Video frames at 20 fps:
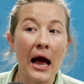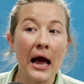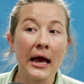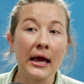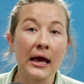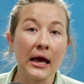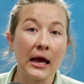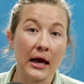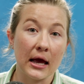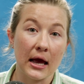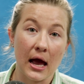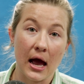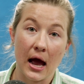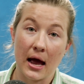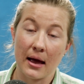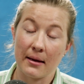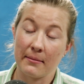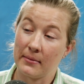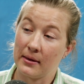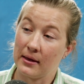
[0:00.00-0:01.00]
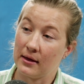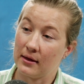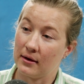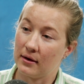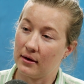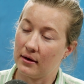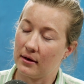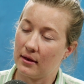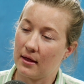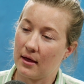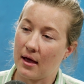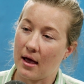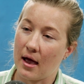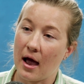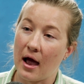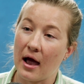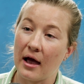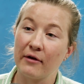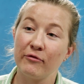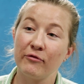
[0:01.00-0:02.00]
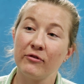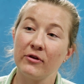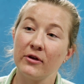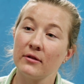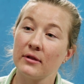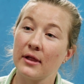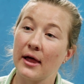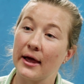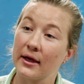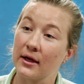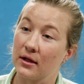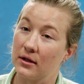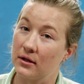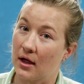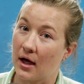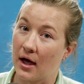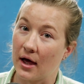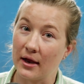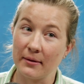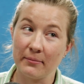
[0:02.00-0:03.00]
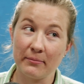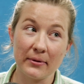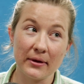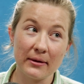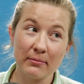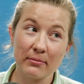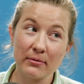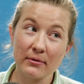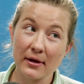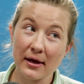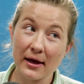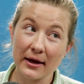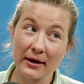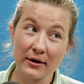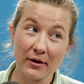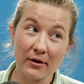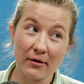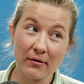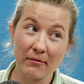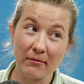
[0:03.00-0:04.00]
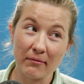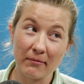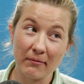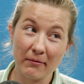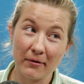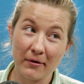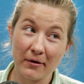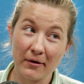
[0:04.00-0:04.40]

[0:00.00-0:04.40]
I mean, I feel like a lot of people I know